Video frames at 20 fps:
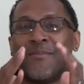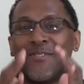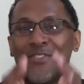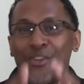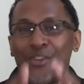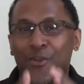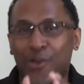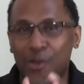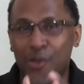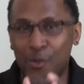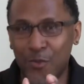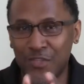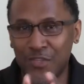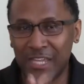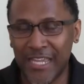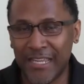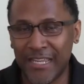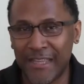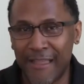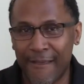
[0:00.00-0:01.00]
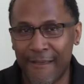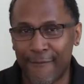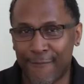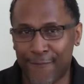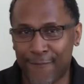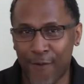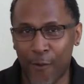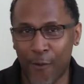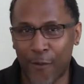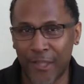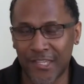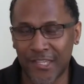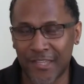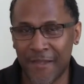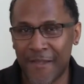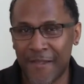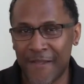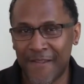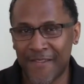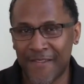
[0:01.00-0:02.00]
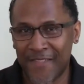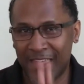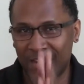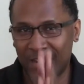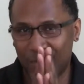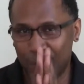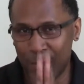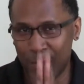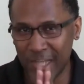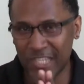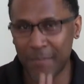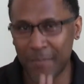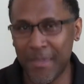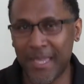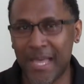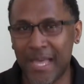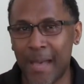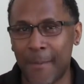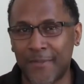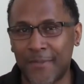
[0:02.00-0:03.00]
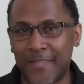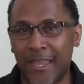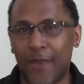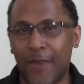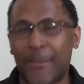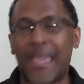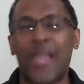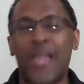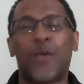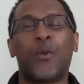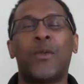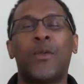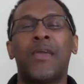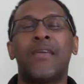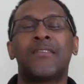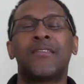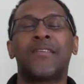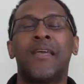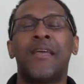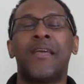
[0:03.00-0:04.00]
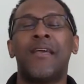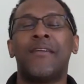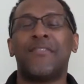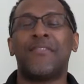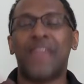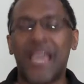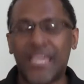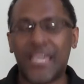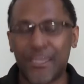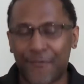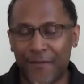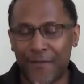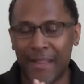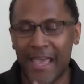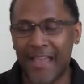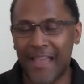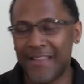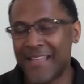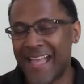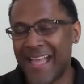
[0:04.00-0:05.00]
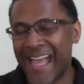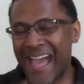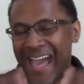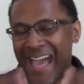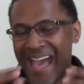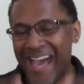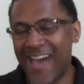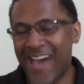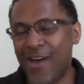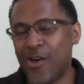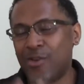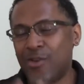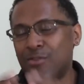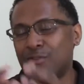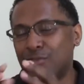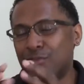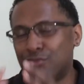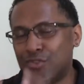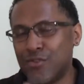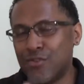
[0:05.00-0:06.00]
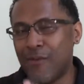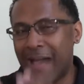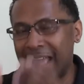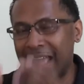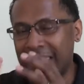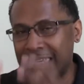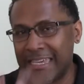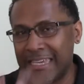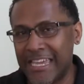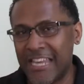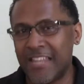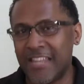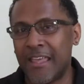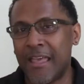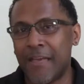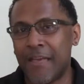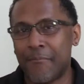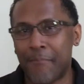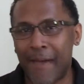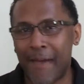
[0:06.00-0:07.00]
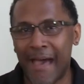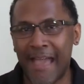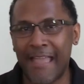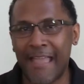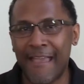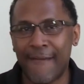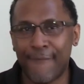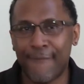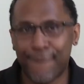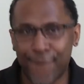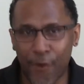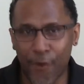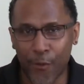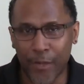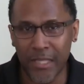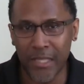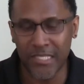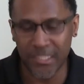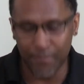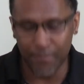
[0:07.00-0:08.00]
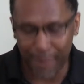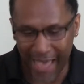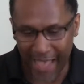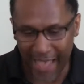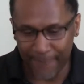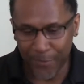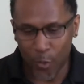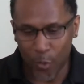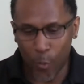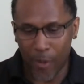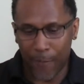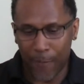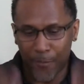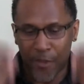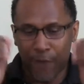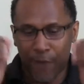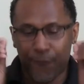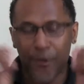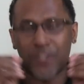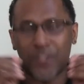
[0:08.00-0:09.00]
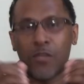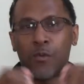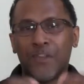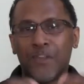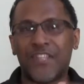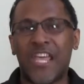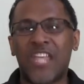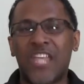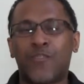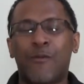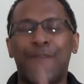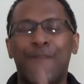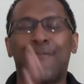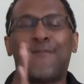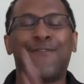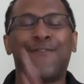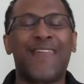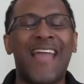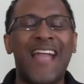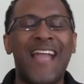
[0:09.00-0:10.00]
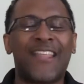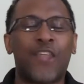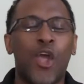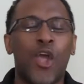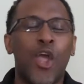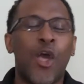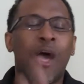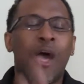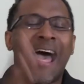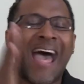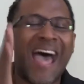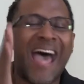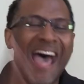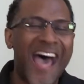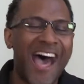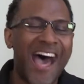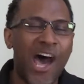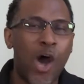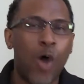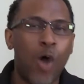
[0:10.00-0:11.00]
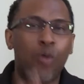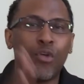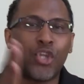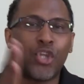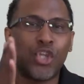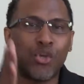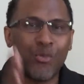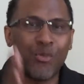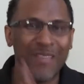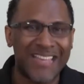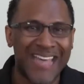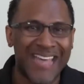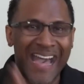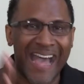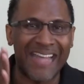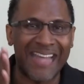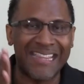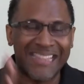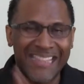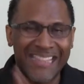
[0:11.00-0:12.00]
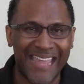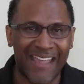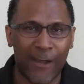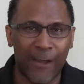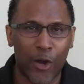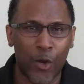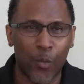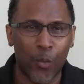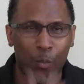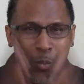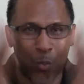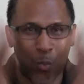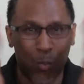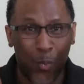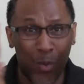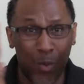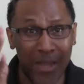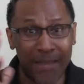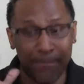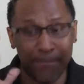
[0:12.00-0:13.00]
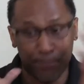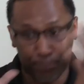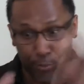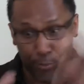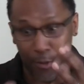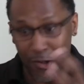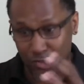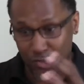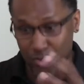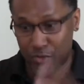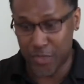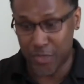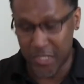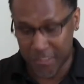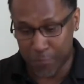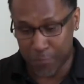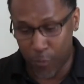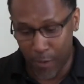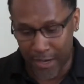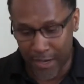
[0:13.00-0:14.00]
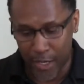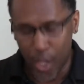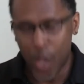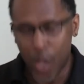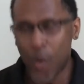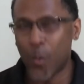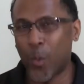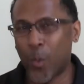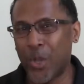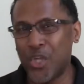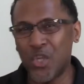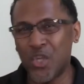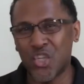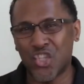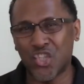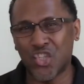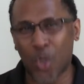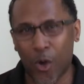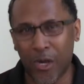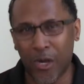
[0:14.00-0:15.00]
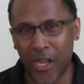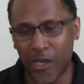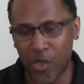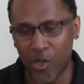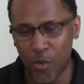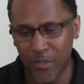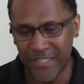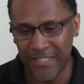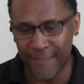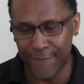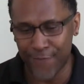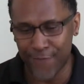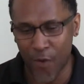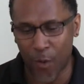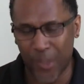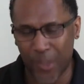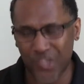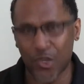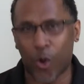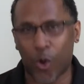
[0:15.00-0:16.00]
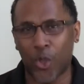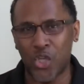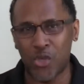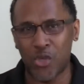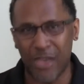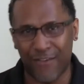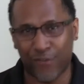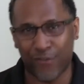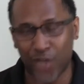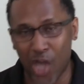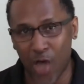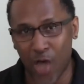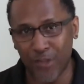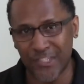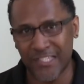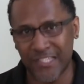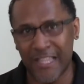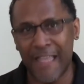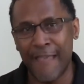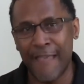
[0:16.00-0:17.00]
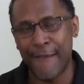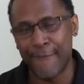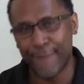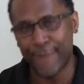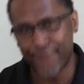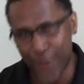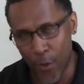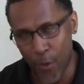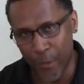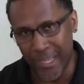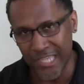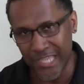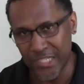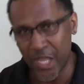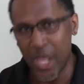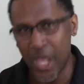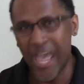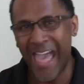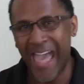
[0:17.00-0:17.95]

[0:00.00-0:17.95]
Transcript: You're losing focus. Now the question becomes then, okay, Cornelius, thank you for that. How do I get my focus back? Well, first thing I want to say is reflect how you got there. What brought you to this point where you started losing focus or you have lost focus?